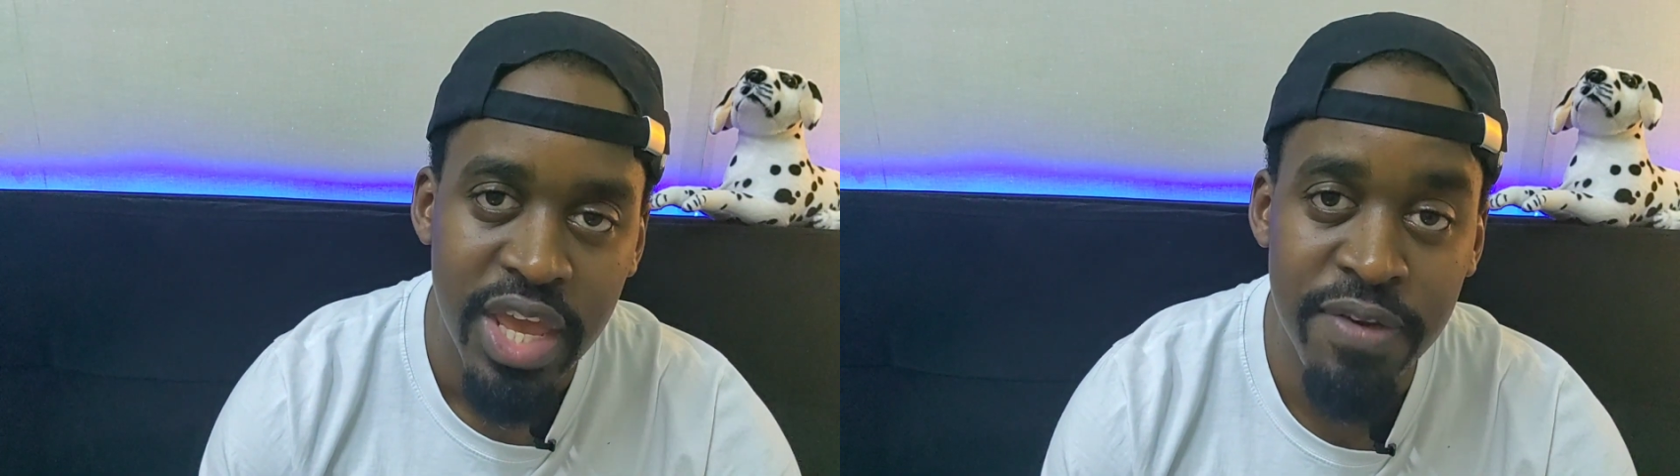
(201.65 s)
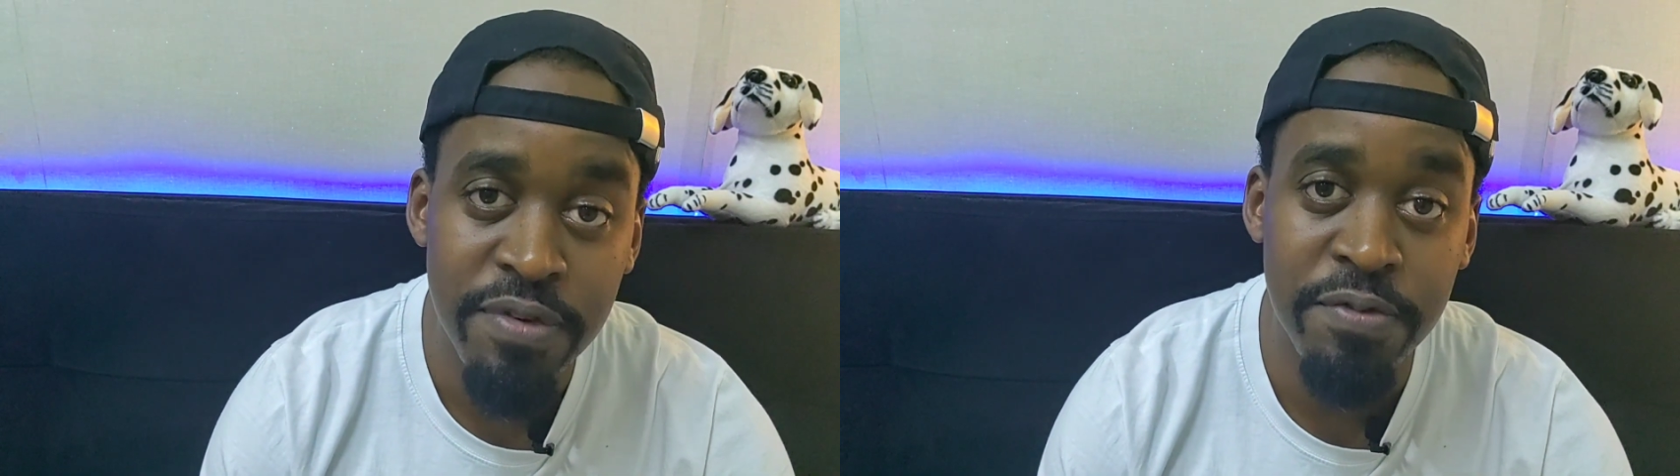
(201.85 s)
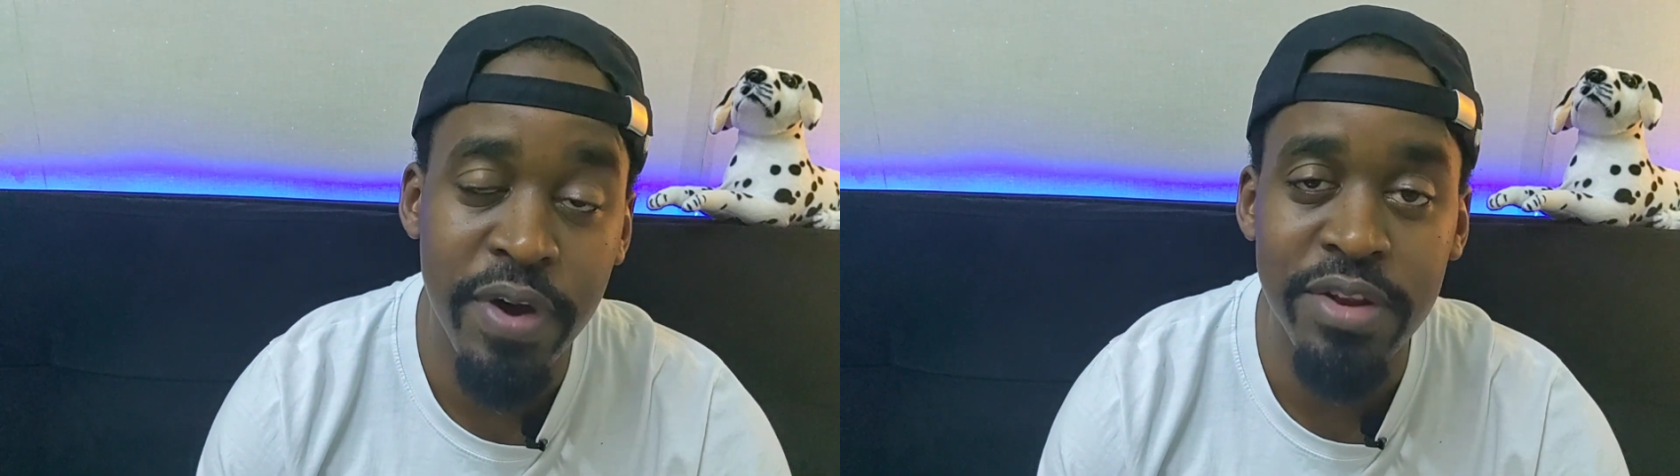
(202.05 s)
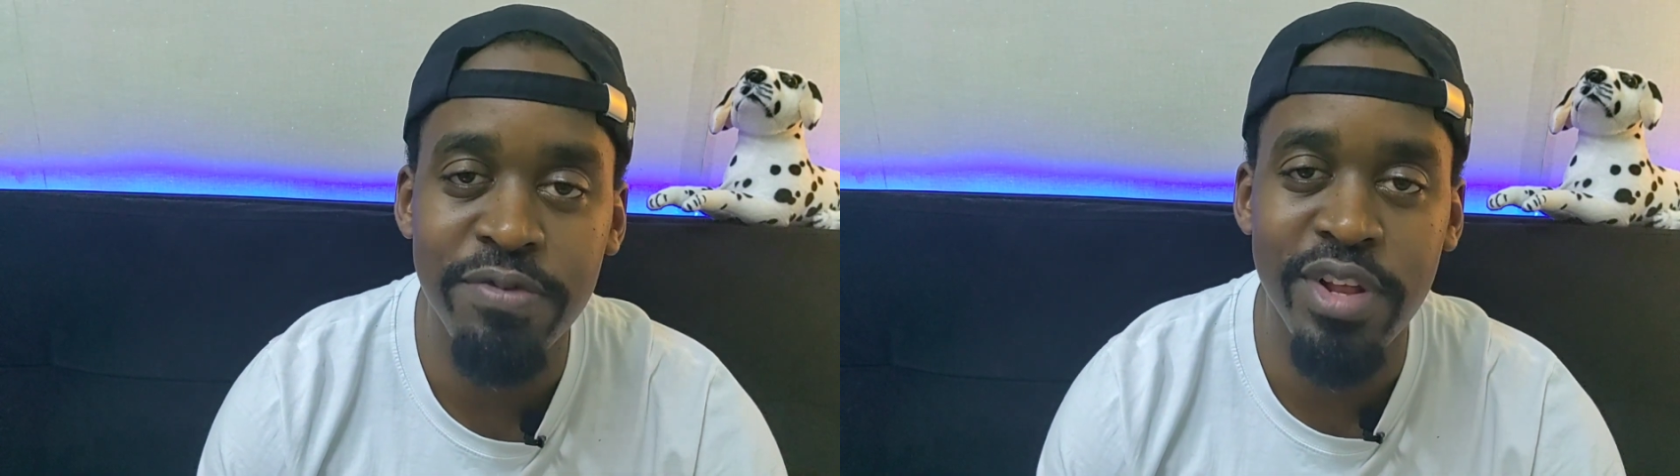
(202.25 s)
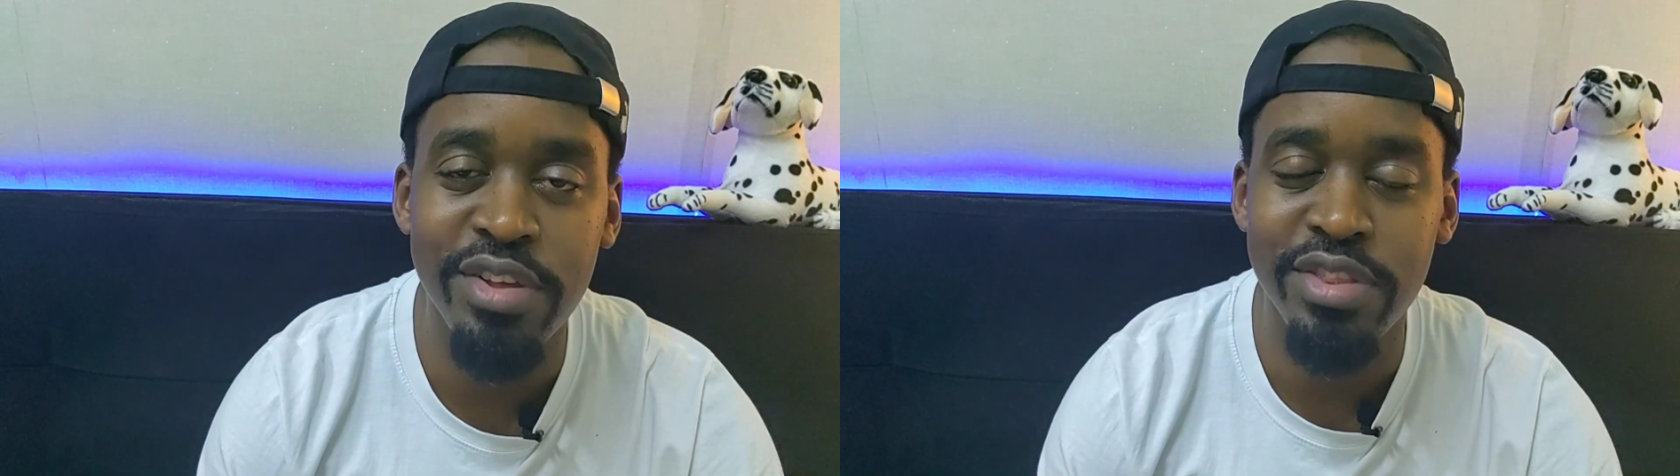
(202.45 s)
If you
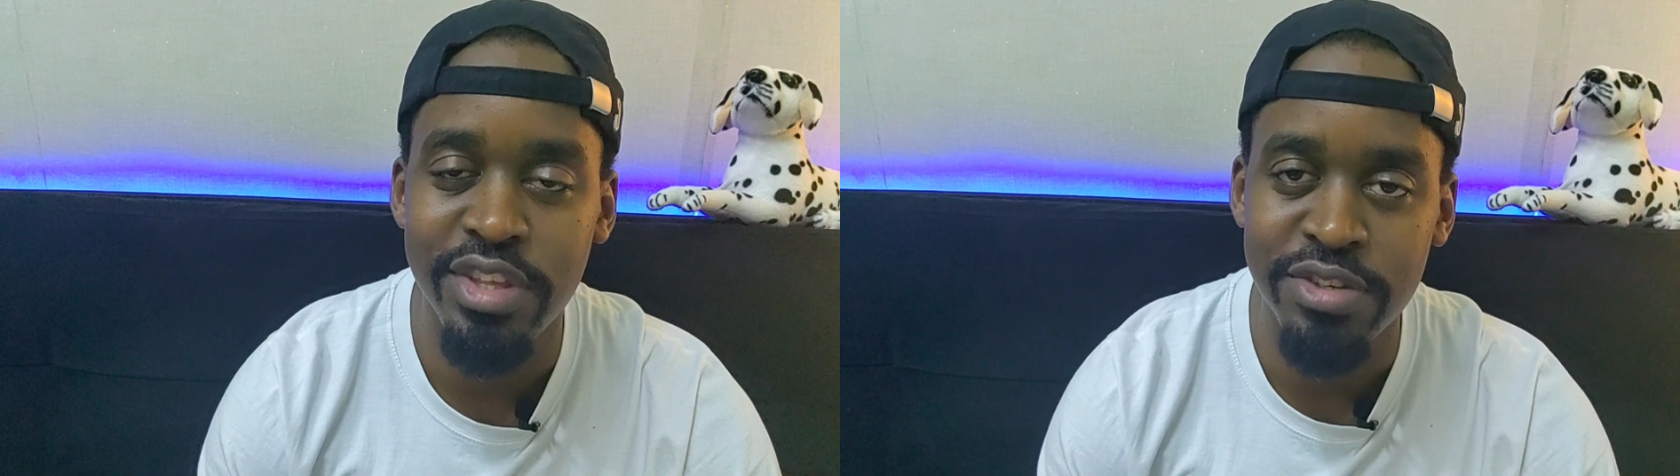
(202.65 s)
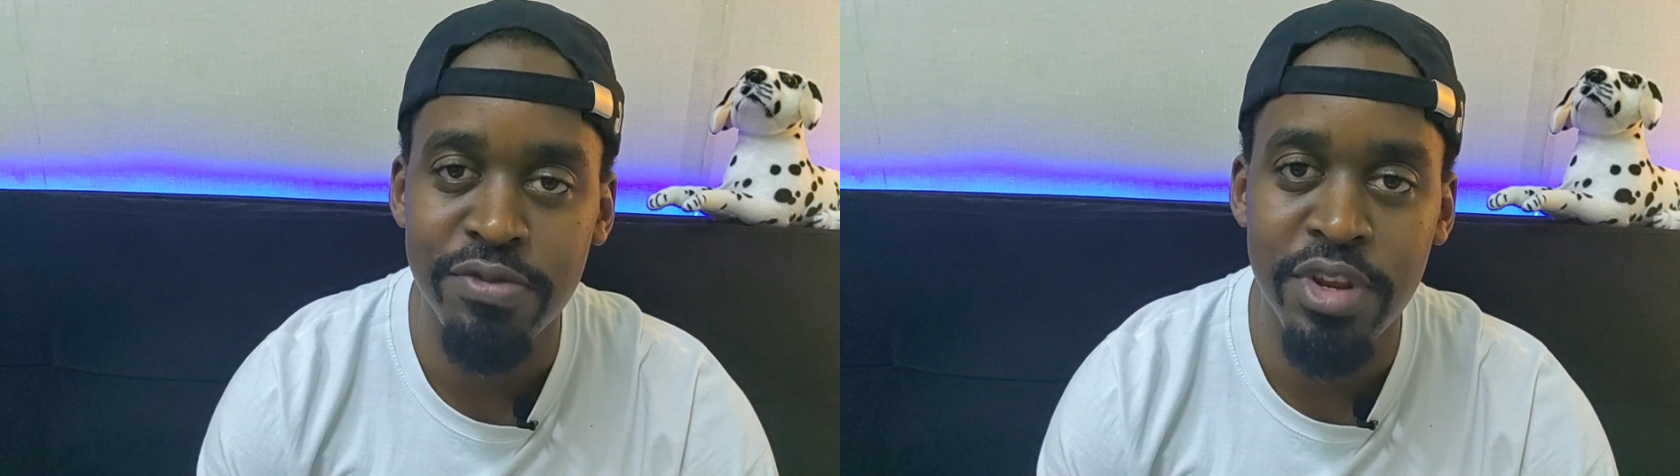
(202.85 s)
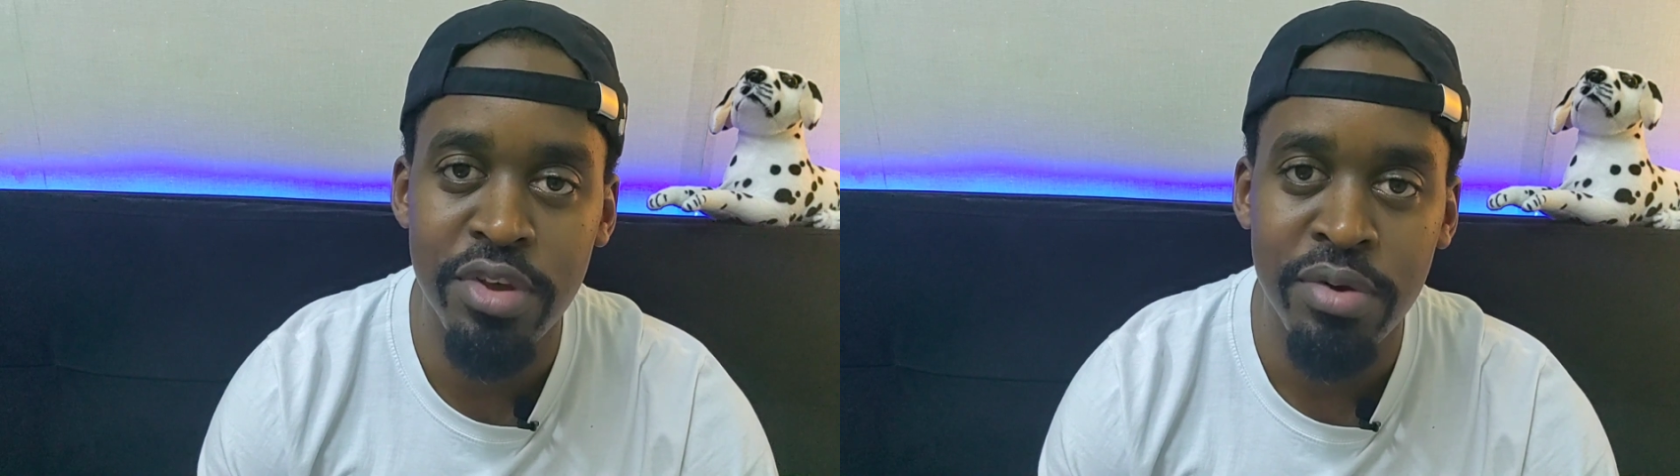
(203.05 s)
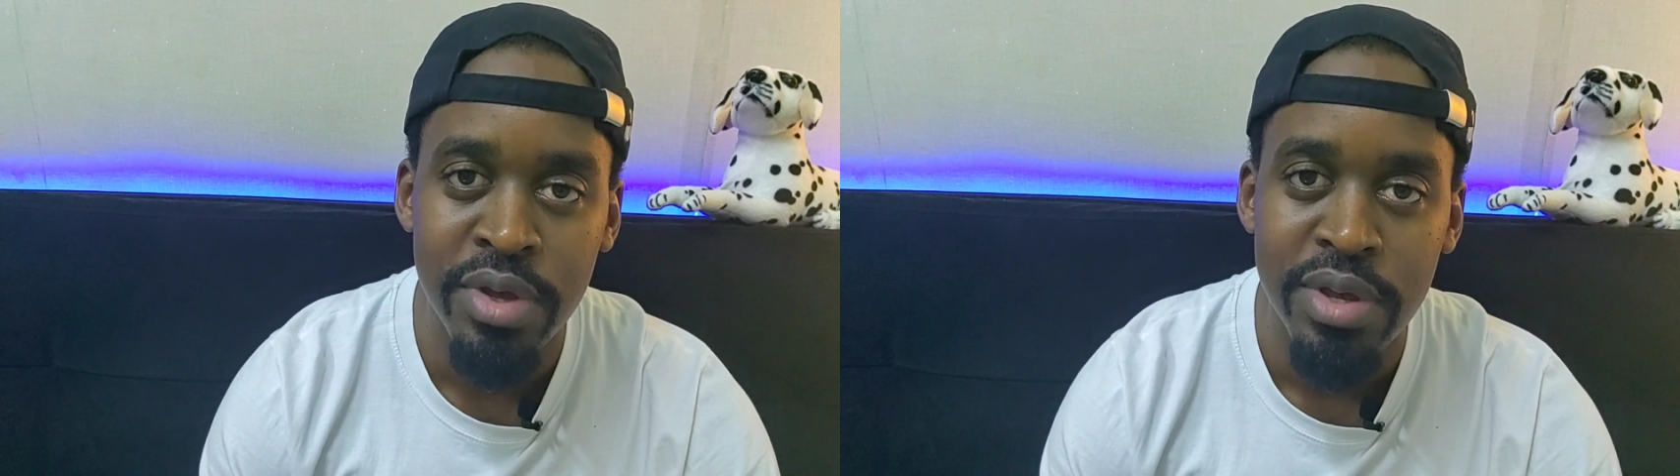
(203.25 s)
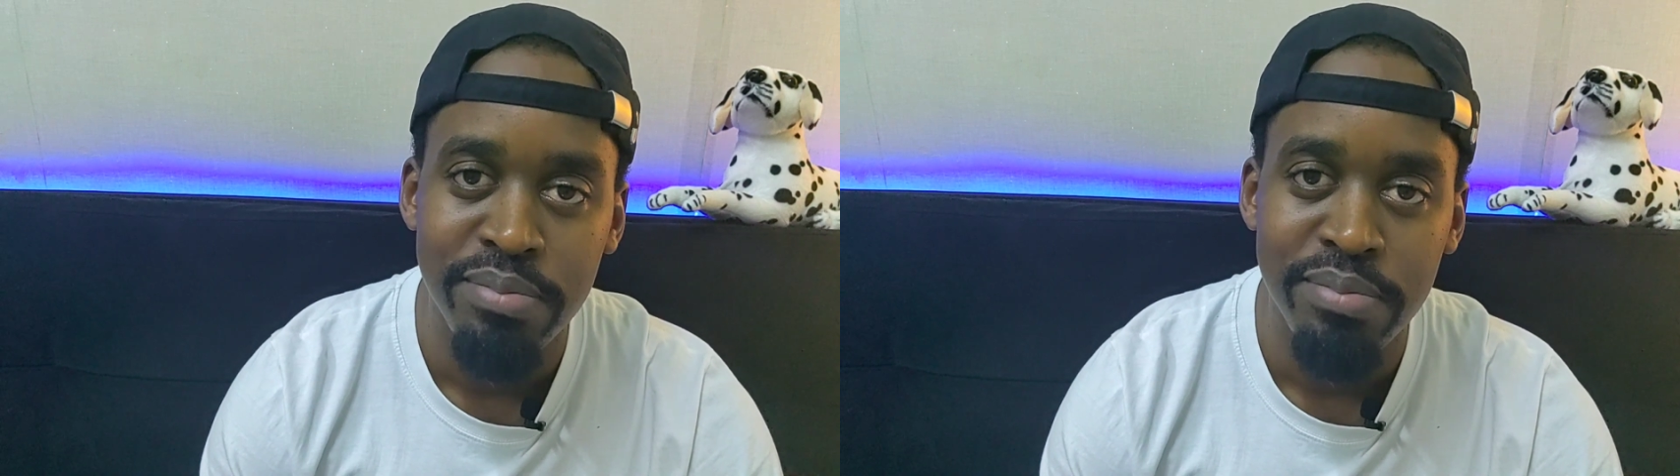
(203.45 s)
find value in this video,